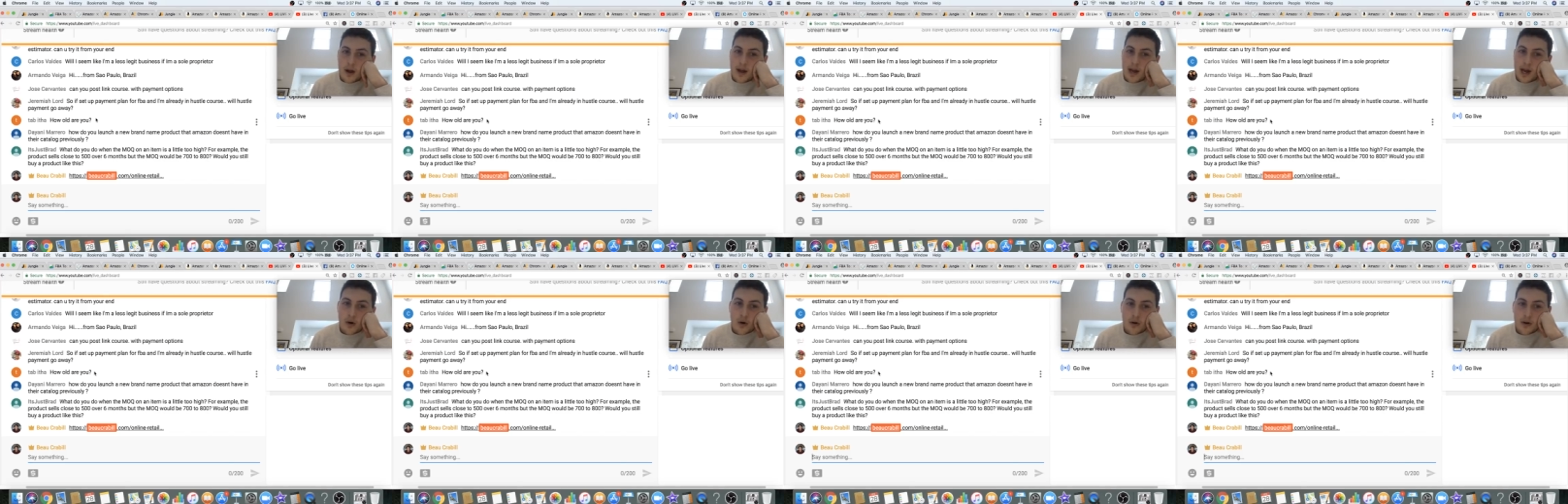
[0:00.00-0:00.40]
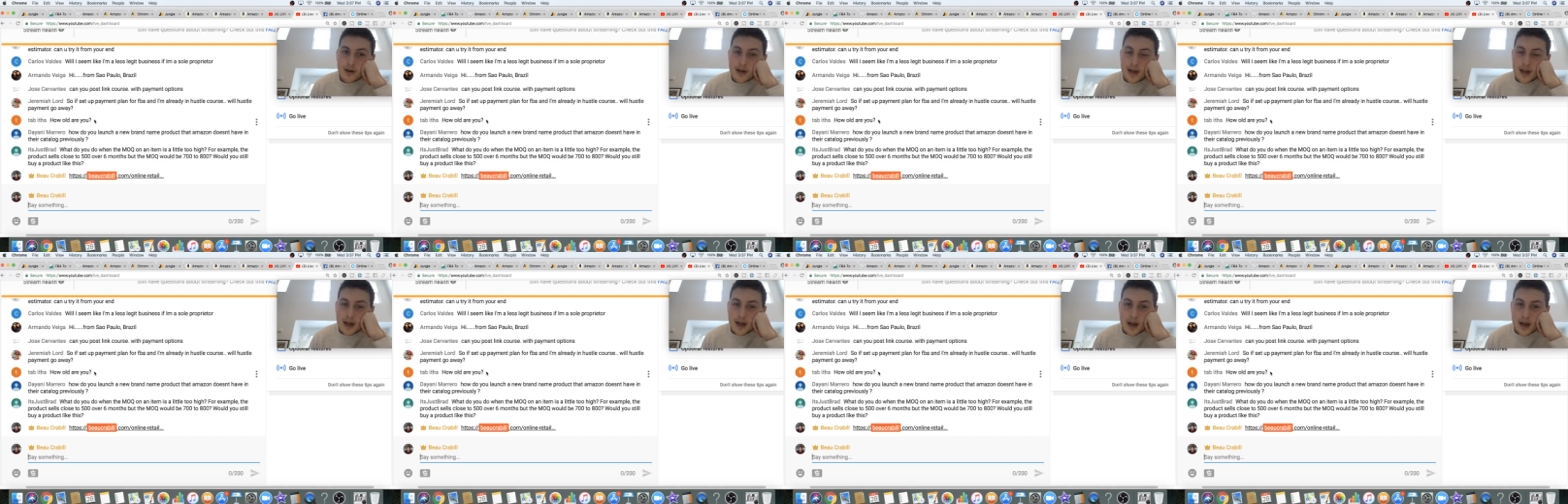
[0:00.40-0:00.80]
How old am
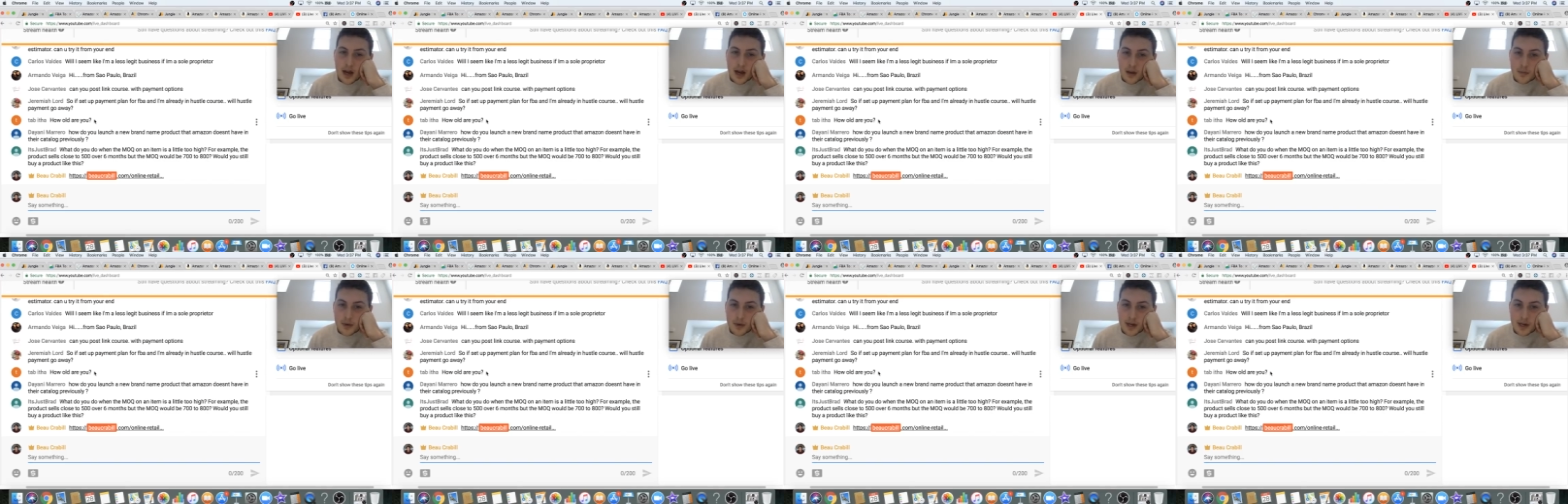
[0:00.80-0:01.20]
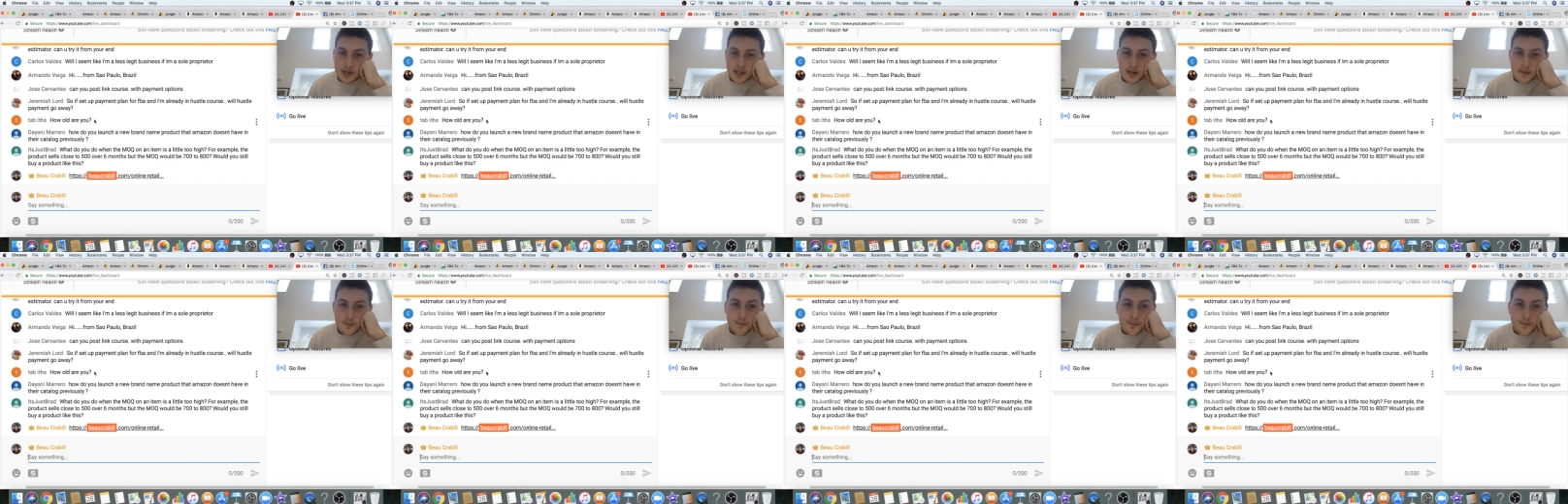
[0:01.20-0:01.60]
I? I am
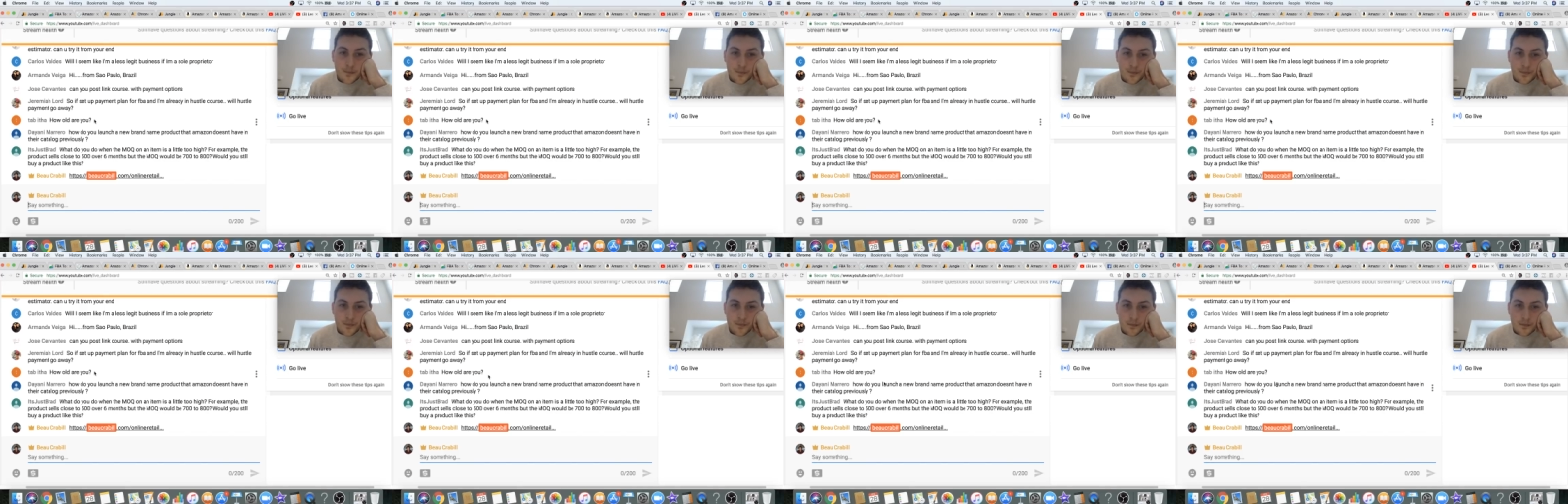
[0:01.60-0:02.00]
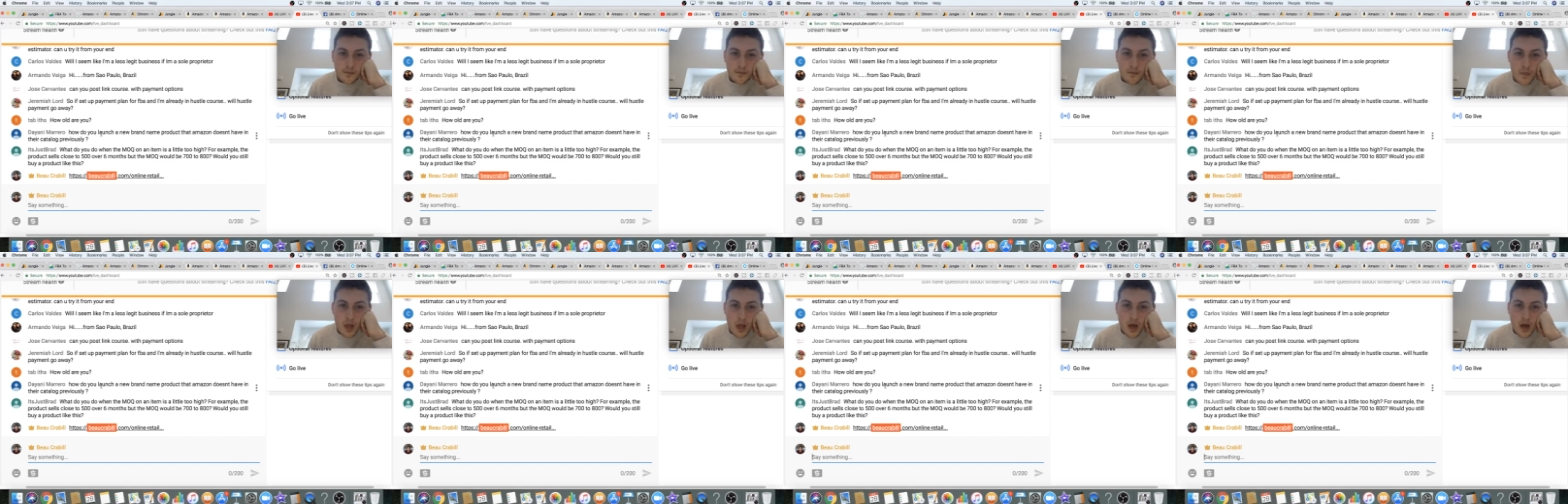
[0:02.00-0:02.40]
19.
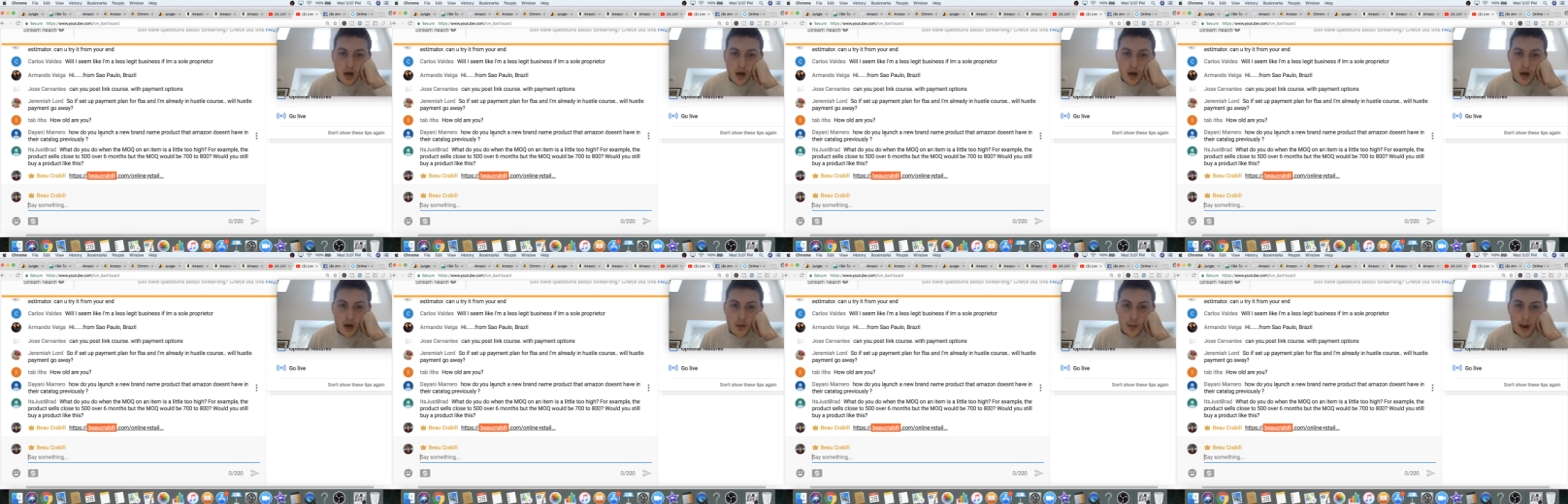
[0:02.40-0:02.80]
How